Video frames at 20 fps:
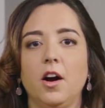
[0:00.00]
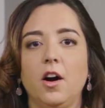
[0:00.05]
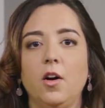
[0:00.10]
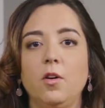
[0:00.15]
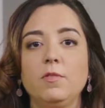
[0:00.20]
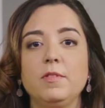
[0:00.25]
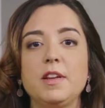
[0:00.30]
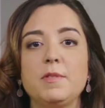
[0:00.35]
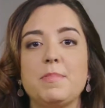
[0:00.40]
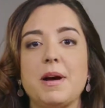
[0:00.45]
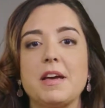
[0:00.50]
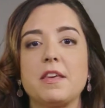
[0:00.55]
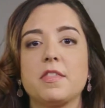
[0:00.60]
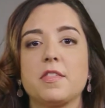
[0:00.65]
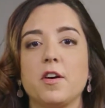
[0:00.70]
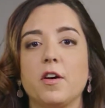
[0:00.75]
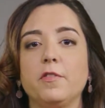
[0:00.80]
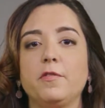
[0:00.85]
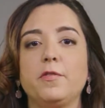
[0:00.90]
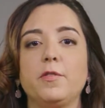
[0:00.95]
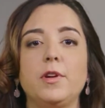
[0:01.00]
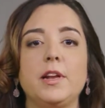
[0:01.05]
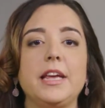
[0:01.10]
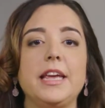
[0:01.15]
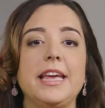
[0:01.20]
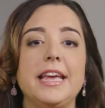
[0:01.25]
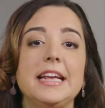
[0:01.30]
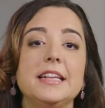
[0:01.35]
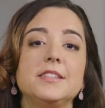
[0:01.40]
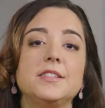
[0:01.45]
Only by
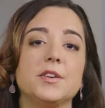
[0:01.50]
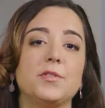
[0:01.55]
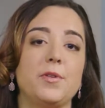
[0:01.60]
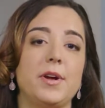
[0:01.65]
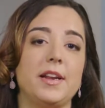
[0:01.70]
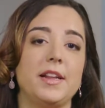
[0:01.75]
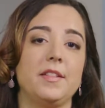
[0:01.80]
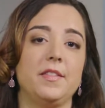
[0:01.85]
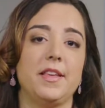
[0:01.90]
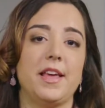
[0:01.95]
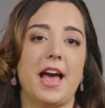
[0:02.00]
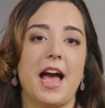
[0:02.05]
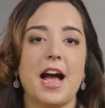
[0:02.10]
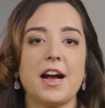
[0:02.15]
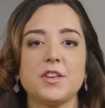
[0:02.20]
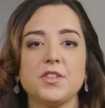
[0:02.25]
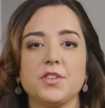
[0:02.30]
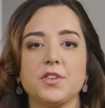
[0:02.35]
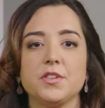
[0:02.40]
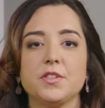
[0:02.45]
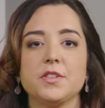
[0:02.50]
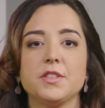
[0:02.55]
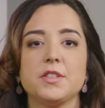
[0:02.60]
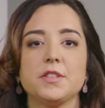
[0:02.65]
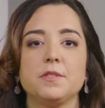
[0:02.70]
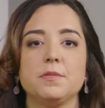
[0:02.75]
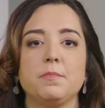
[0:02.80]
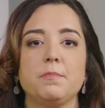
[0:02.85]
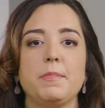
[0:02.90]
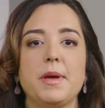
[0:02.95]
thoughtfully integrating the
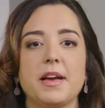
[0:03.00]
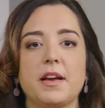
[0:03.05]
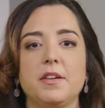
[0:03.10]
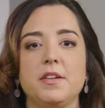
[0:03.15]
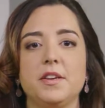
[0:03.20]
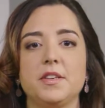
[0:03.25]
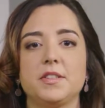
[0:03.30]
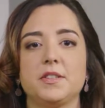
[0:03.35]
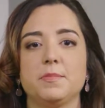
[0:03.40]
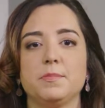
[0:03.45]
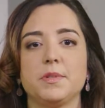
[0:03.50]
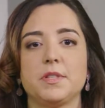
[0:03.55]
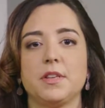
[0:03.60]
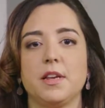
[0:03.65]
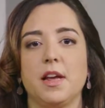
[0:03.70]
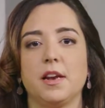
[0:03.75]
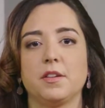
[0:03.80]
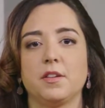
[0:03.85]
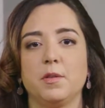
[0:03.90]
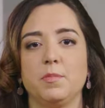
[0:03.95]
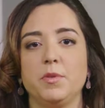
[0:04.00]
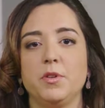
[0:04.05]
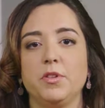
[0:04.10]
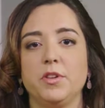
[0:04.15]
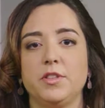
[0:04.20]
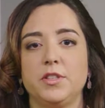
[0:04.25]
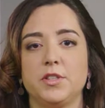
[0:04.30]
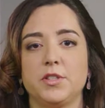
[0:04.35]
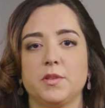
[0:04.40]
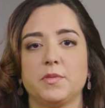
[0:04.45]
actions, mechanisms, and
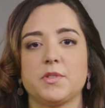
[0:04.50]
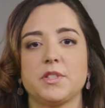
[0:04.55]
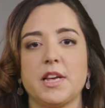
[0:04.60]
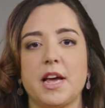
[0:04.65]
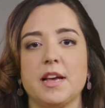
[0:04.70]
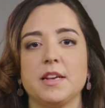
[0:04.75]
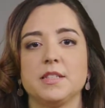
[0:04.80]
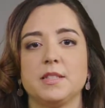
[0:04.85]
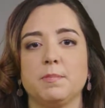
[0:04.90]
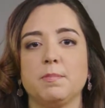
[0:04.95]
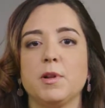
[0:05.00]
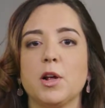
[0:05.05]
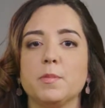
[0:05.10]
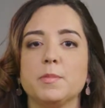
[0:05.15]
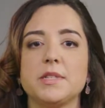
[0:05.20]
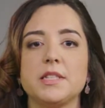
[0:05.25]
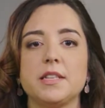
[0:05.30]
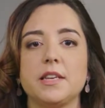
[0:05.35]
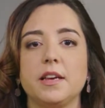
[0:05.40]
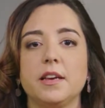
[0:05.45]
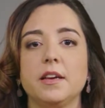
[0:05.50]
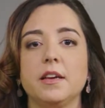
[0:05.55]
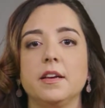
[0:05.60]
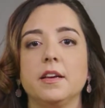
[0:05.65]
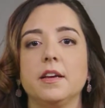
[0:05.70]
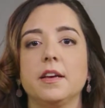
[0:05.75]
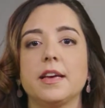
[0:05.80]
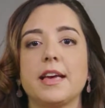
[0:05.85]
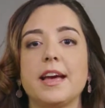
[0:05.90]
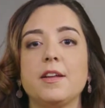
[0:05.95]
communities of science diplomacy
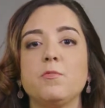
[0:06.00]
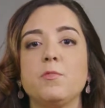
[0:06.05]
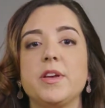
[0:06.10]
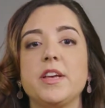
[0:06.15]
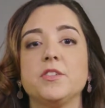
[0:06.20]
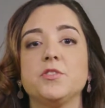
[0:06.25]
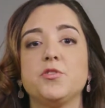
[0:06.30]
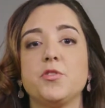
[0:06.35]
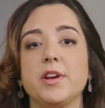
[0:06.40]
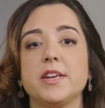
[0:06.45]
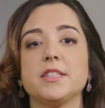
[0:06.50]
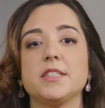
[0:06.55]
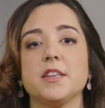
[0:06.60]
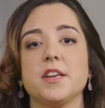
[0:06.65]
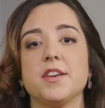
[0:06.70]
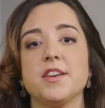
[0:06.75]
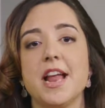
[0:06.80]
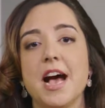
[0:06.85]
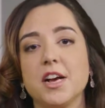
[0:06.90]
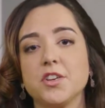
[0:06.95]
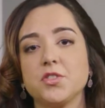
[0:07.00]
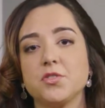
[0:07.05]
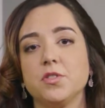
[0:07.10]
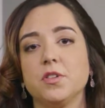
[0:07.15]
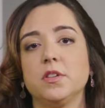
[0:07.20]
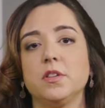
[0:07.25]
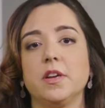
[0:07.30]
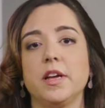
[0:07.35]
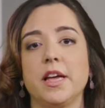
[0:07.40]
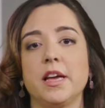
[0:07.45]
can we address
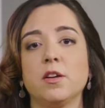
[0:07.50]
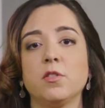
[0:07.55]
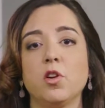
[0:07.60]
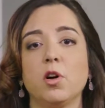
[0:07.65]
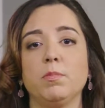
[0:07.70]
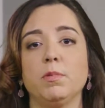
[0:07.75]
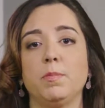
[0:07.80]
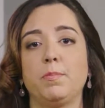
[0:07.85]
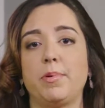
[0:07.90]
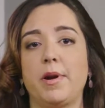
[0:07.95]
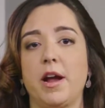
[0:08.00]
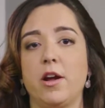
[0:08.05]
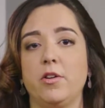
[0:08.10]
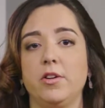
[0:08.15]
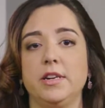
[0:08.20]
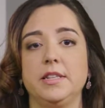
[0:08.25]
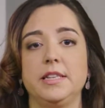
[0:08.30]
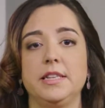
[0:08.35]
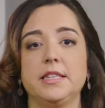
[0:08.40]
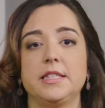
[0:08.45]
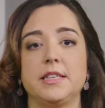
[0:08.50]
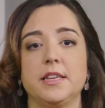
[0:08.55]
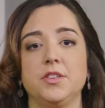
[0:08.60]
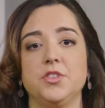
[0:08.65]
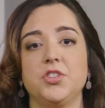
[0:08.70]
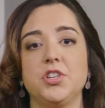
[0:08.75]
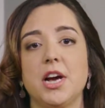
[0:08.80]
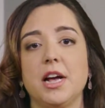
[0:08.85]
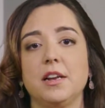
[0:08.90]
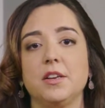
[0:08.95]
national and global priorities and
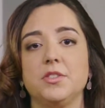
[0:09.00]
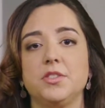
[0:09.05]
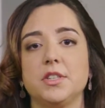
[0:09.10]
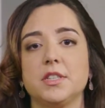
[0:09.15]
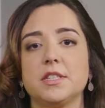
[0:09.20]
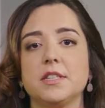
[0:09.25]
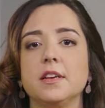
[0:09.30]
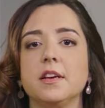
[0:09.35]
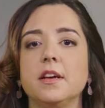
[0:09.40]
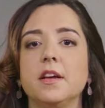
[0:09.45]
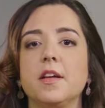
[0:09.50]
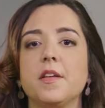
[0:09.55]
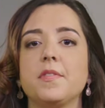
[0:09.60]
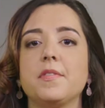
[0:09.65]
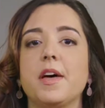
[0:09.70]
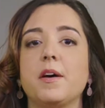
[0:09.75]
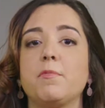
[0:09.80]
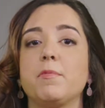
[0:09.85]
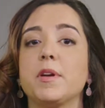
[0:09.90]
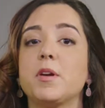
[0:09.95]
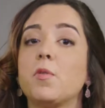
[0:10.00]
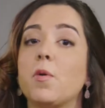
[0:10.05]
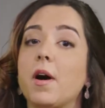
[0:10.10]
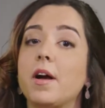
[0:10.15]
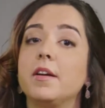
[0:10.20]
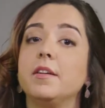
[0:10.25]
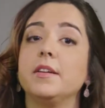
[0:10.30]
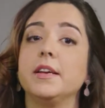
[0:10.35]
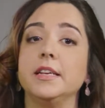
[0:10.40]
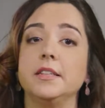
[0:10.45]
challenges that
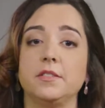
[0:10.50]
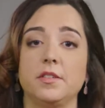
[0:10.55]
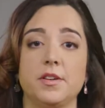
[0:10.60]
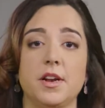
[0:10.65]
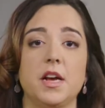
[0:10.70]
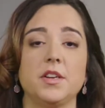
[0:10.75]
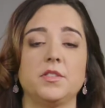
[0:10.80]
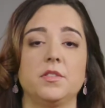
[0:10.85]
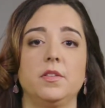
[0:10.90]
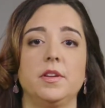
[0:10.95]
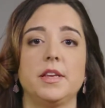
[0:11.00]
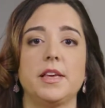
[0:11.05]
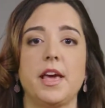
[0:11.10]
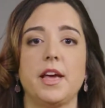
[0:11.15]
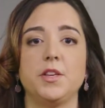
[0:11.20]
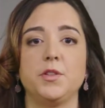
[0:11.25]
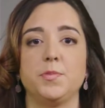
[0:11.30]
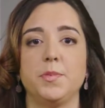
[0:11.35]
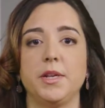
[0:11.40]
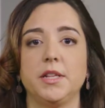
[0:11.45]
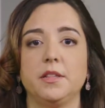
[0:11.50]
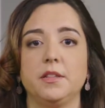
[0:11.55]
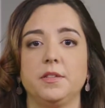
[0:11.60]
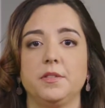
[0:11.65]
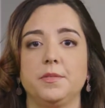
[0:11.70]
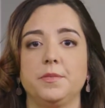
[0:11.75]
require international engagement.